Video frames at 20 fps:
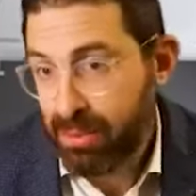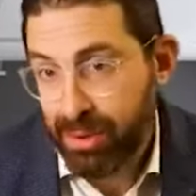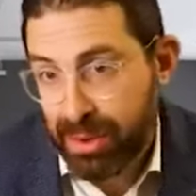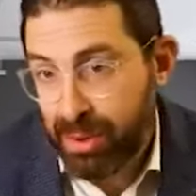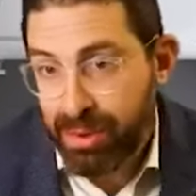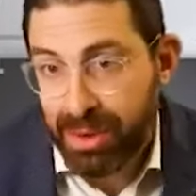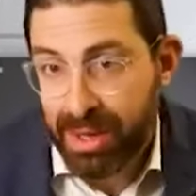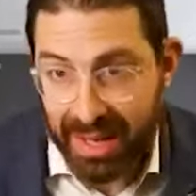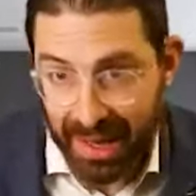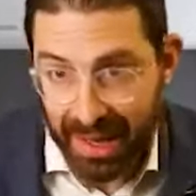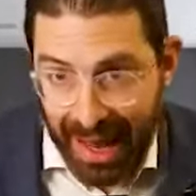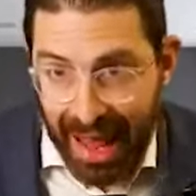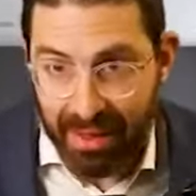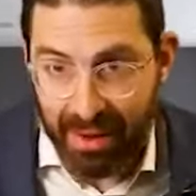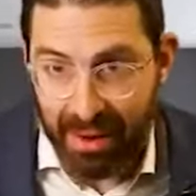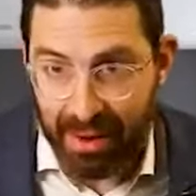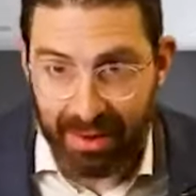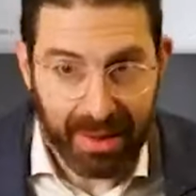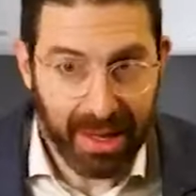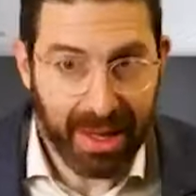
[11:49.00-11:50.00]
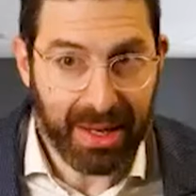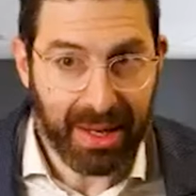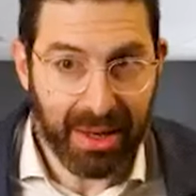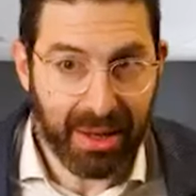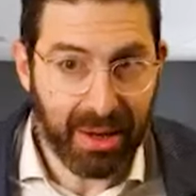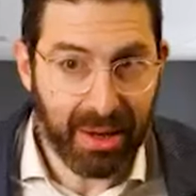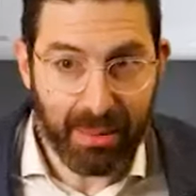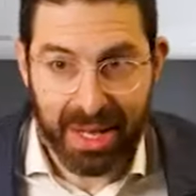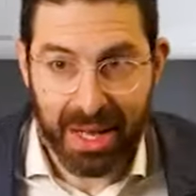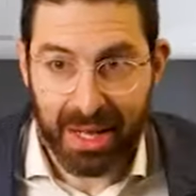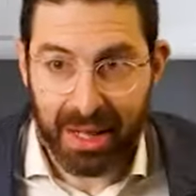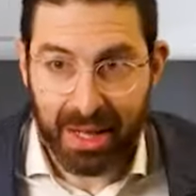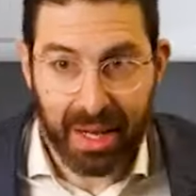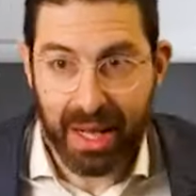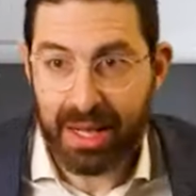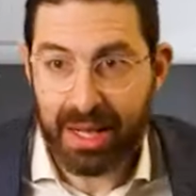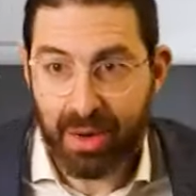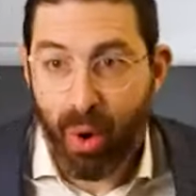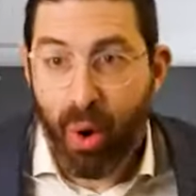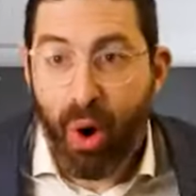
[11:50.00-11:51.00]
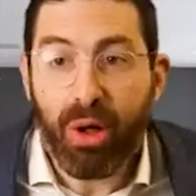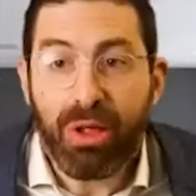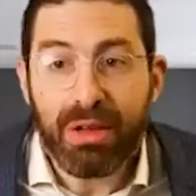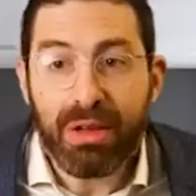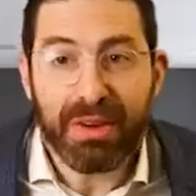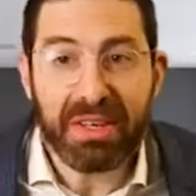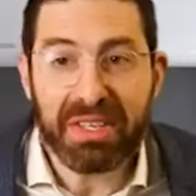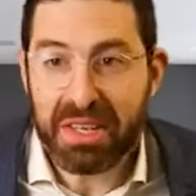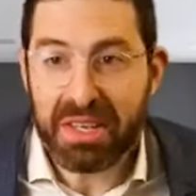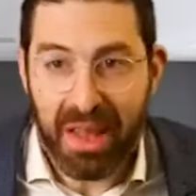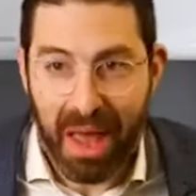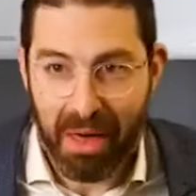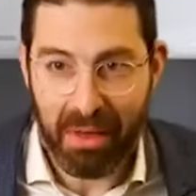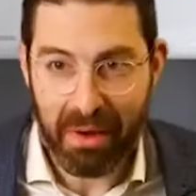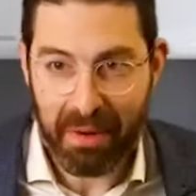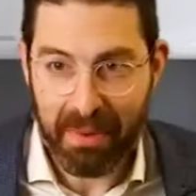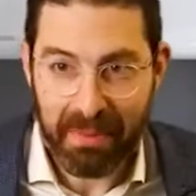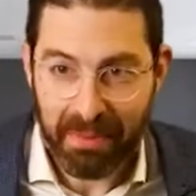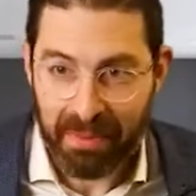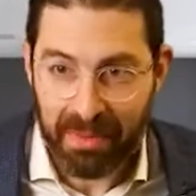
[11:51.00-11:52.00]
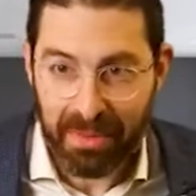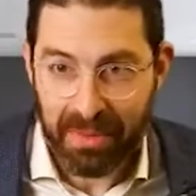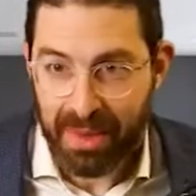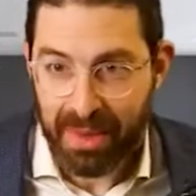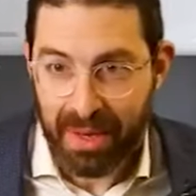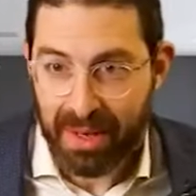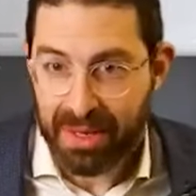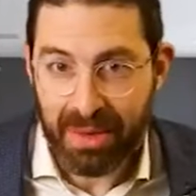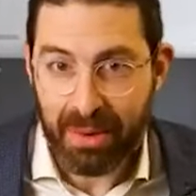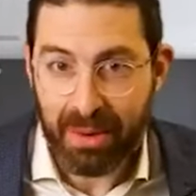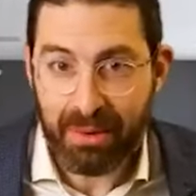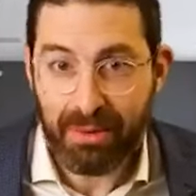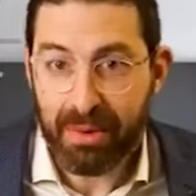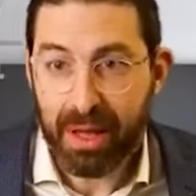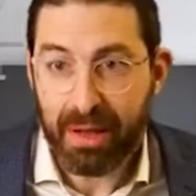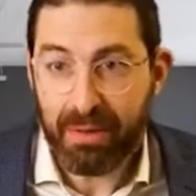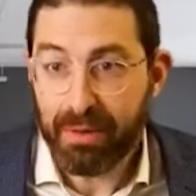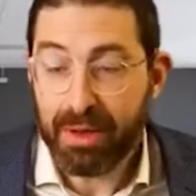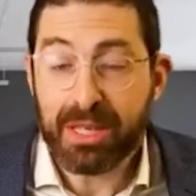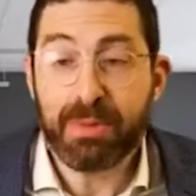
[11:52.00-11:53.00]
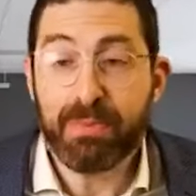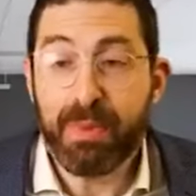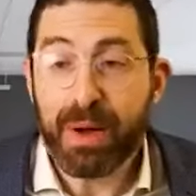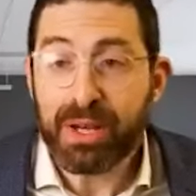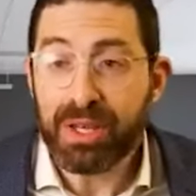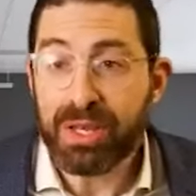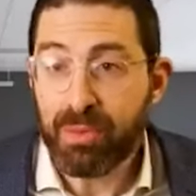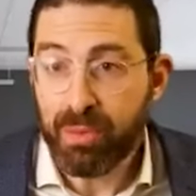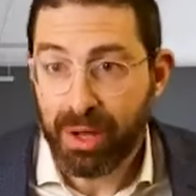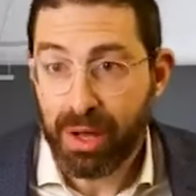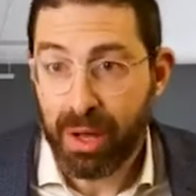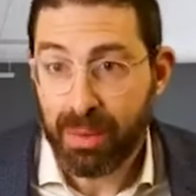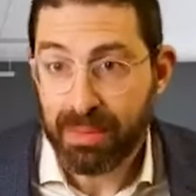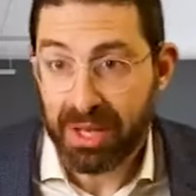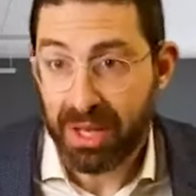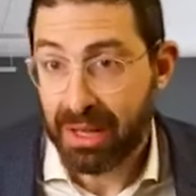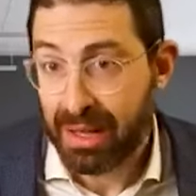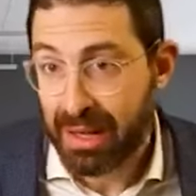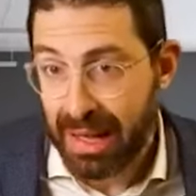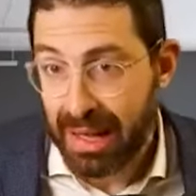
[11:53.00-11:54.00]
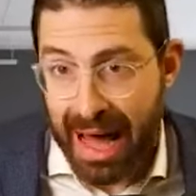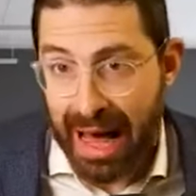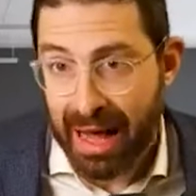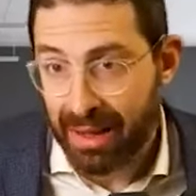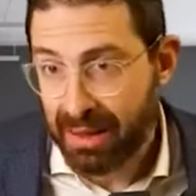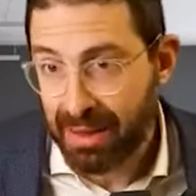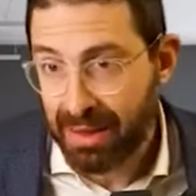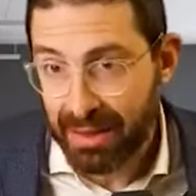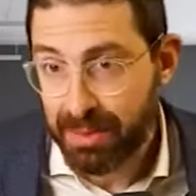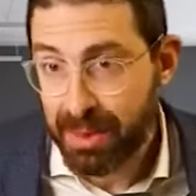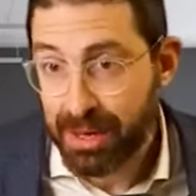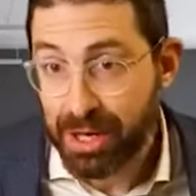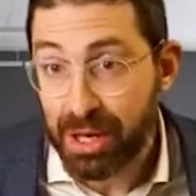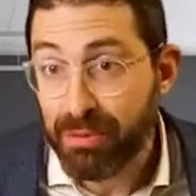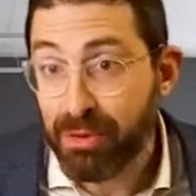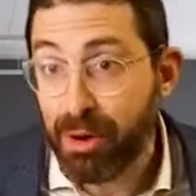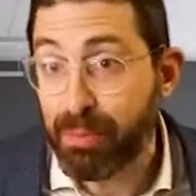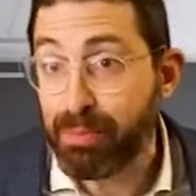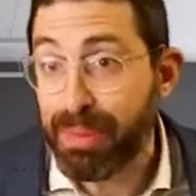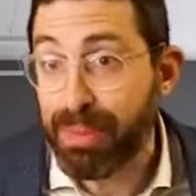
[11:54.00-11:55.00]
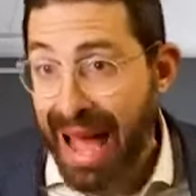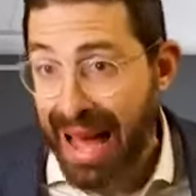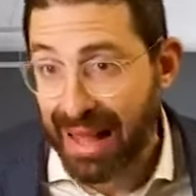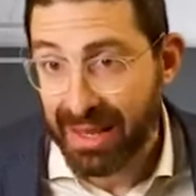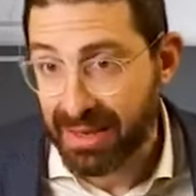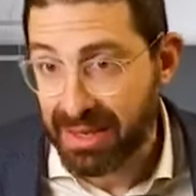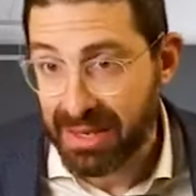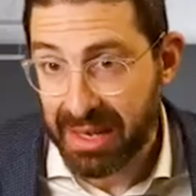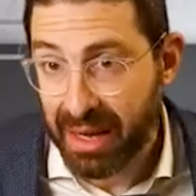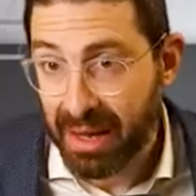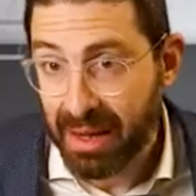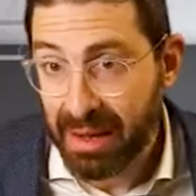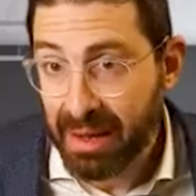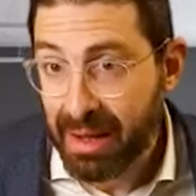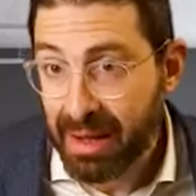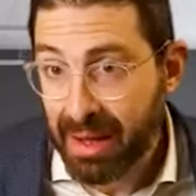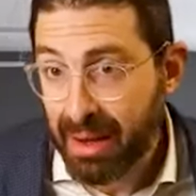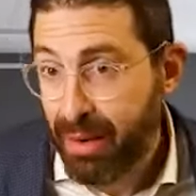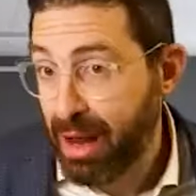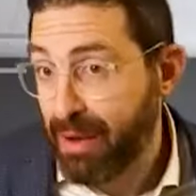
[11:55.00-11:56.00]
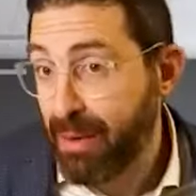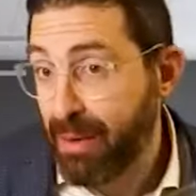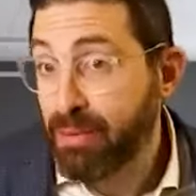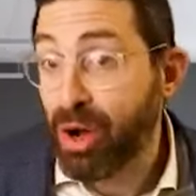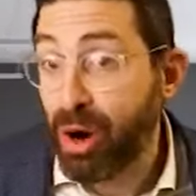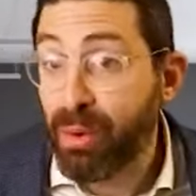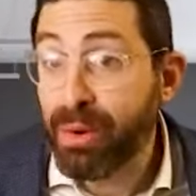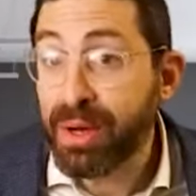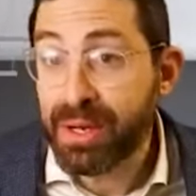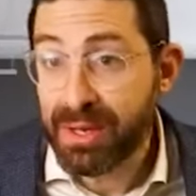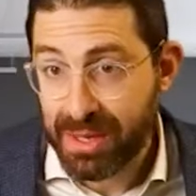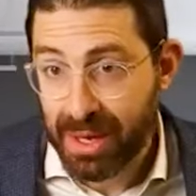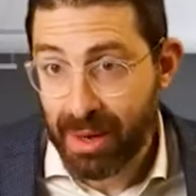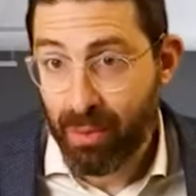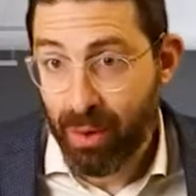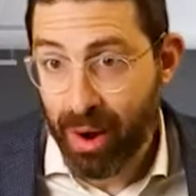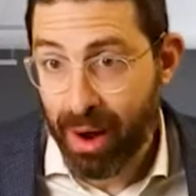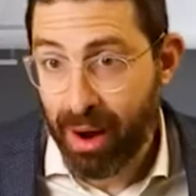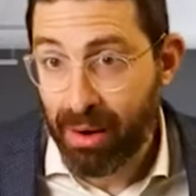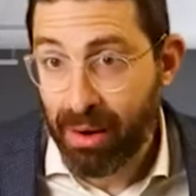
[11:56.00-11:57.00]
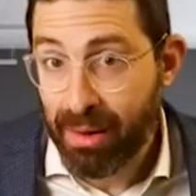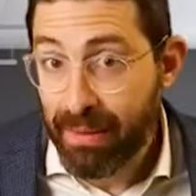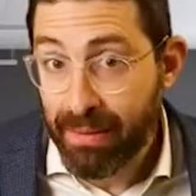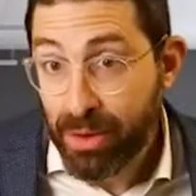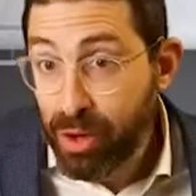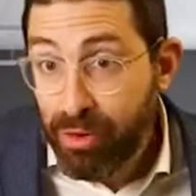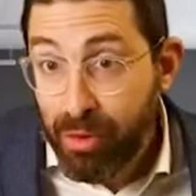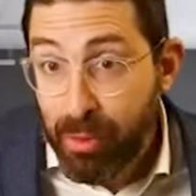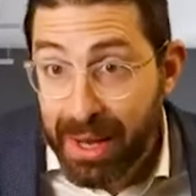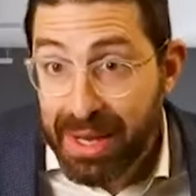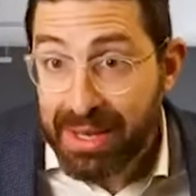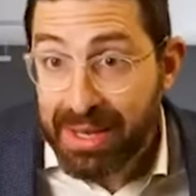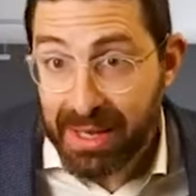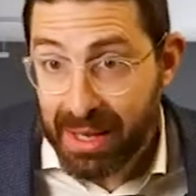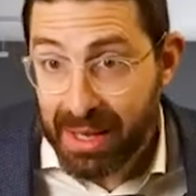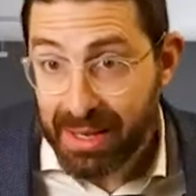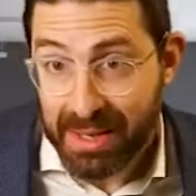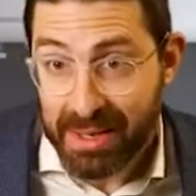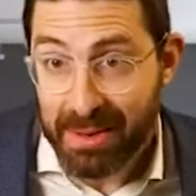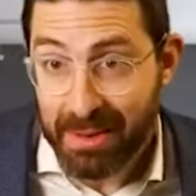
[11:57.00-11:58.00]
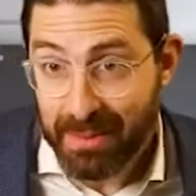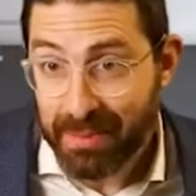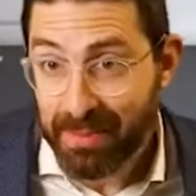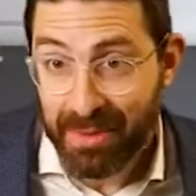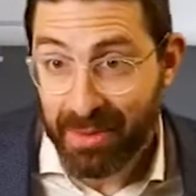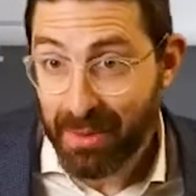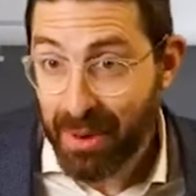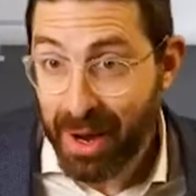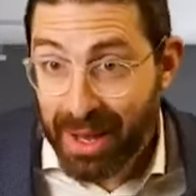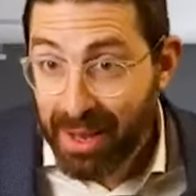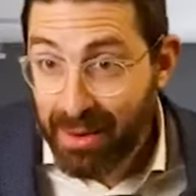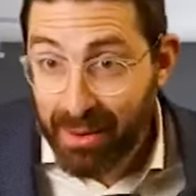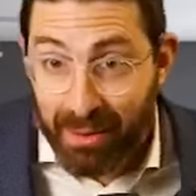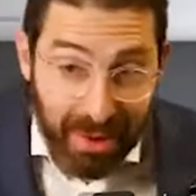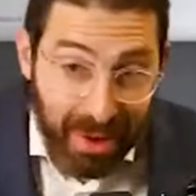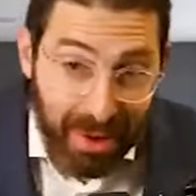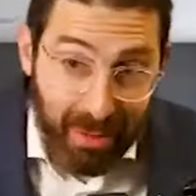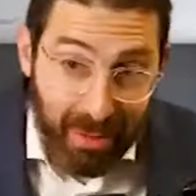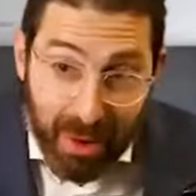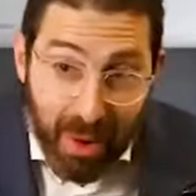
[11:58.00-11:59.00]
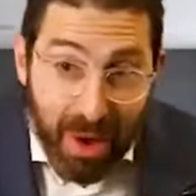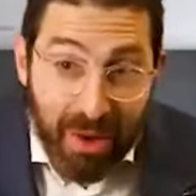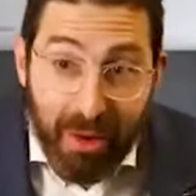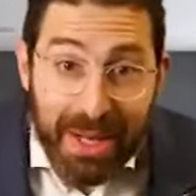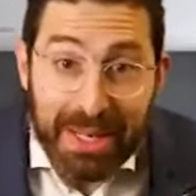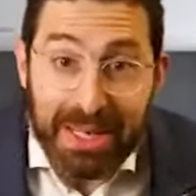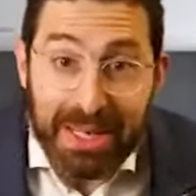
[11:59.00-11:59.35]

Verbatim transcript: we're doing this together. Like, you know I'm saying? Like, it's all of us together. So if, if, especially when it comes to klal, especially if you're balancing, right? If I'm going somewhere, you have a piece of this, right? We all have a